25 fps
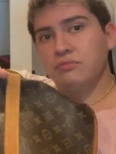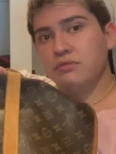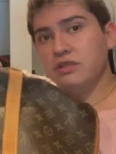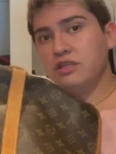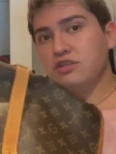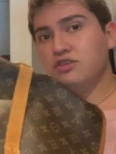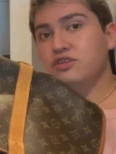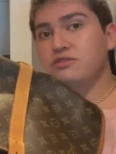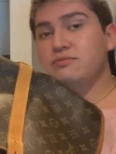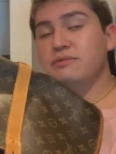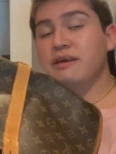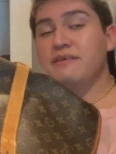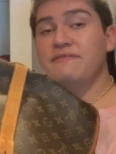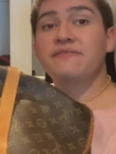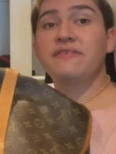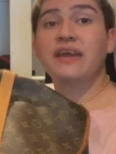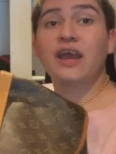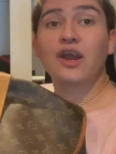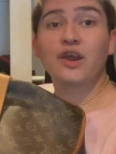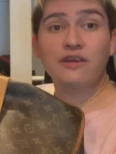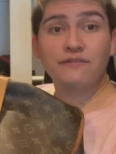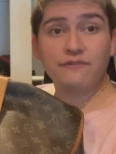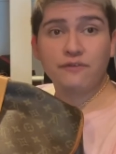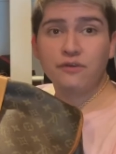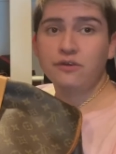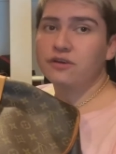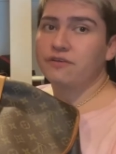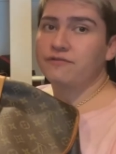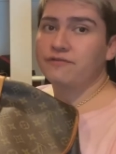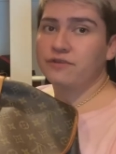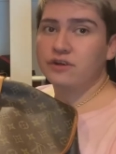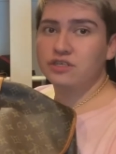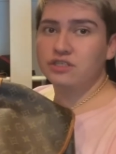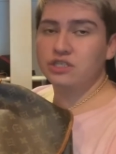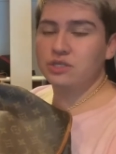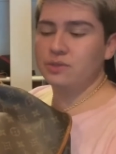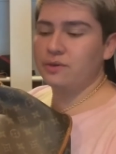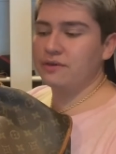This was my very
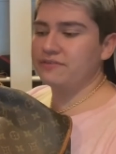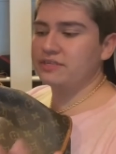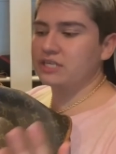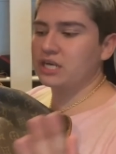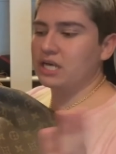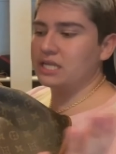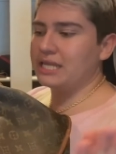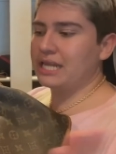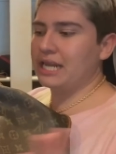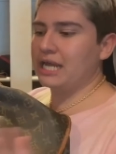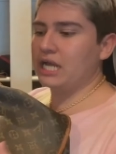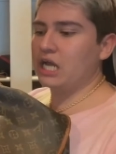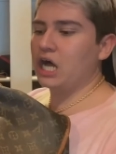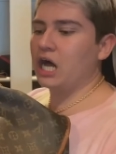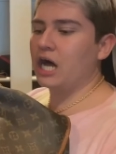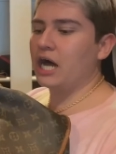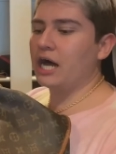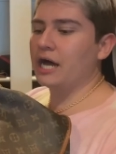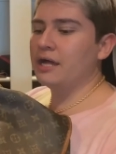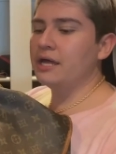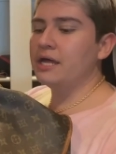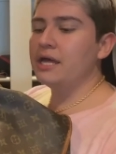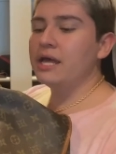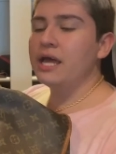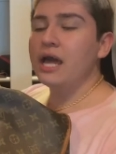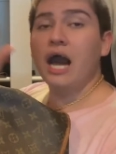first Louis Vuitton that I got.